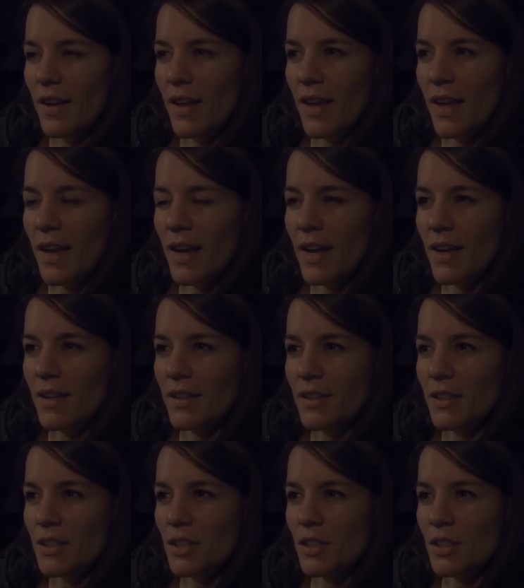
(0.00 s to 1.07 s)

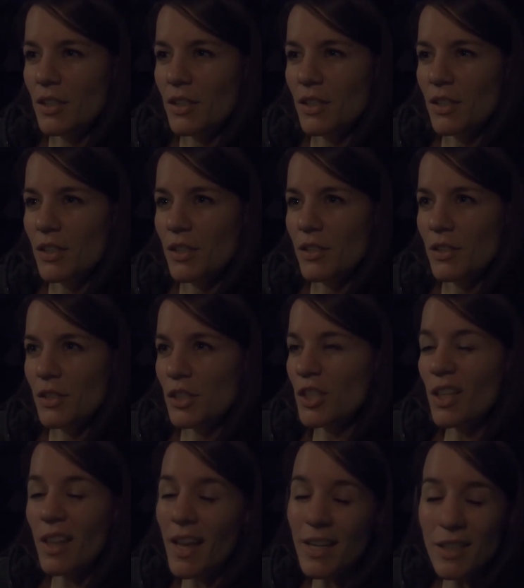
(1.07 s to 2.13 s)
and
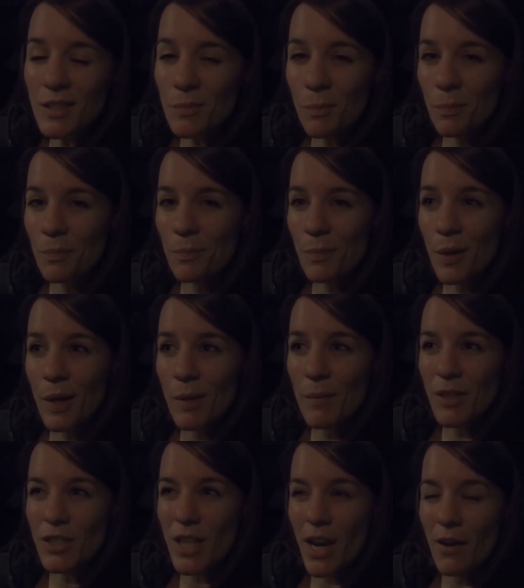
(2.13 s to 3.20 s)
she likes pretty
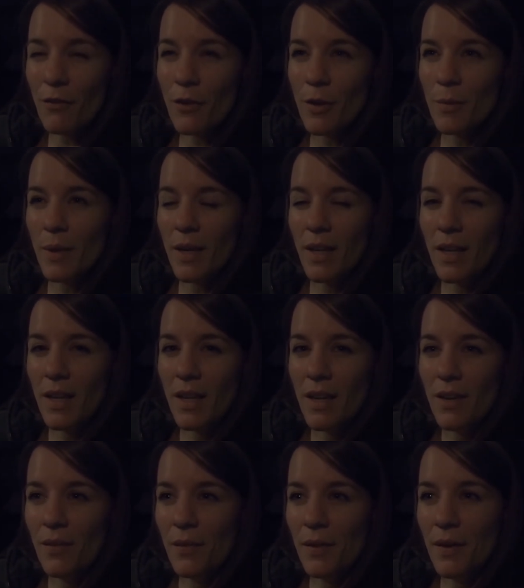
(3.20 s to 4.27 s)
much everybody.
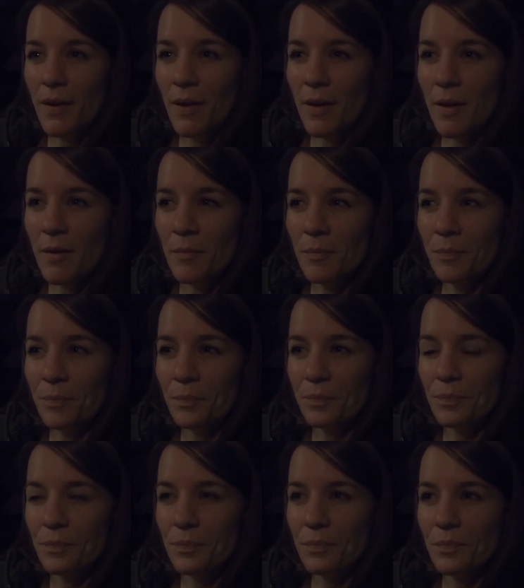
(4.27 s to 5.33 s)
Um,
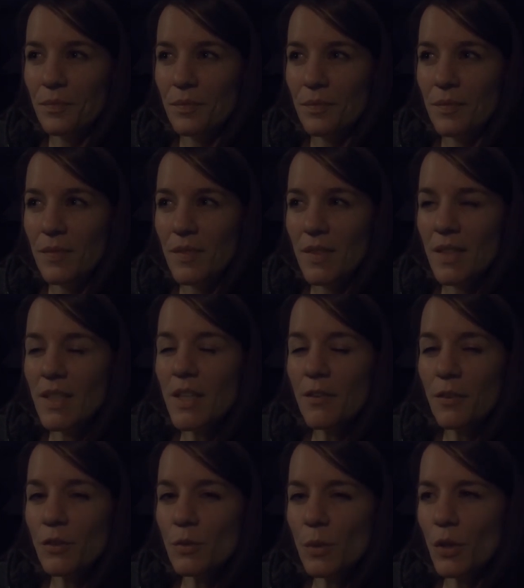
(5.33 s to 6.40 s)
the
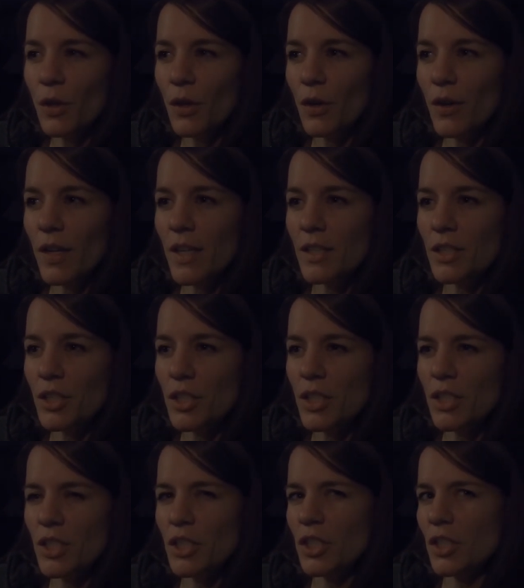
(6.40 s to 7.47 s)
difference with her is
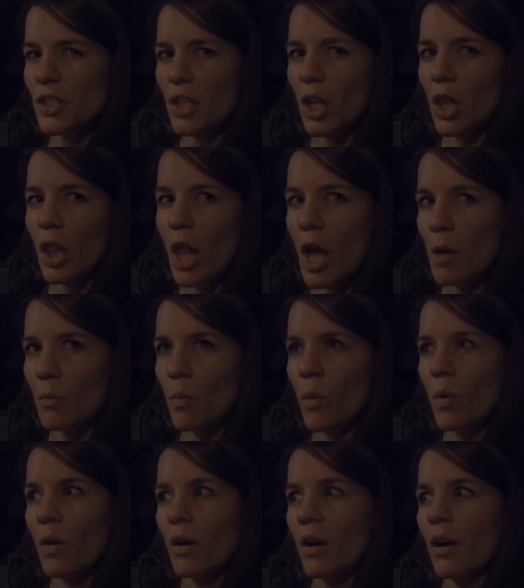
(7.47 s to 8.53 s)
she's just a lot
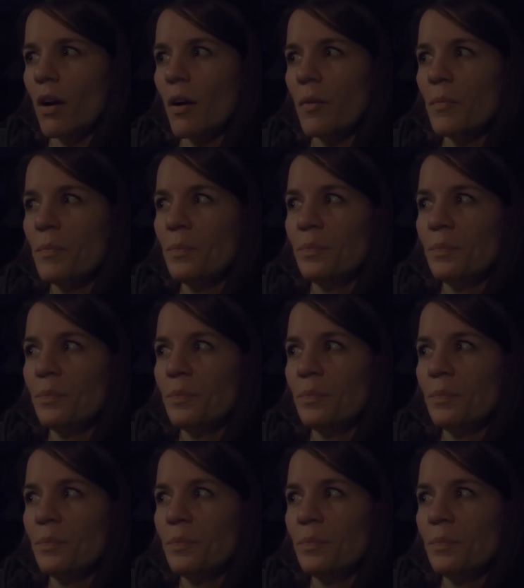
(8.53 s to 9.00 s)
more